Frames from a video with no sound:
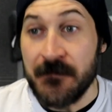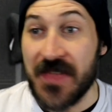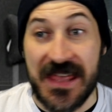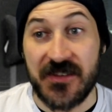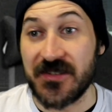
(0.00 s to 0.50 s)

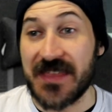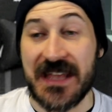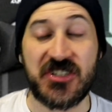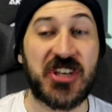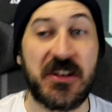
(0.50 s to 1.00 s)
they could
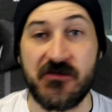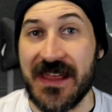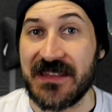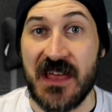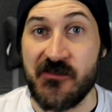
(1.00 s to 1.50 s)
then
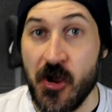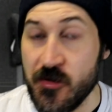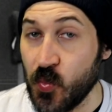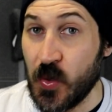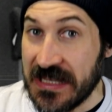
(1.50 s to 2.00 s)
generate their
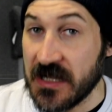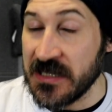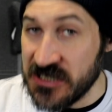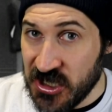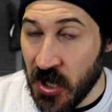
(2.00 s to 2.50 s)
own
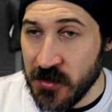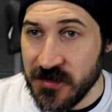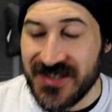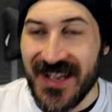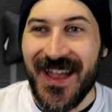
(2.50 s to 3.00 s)
weekly
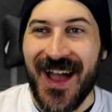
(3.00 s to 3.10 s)
shows.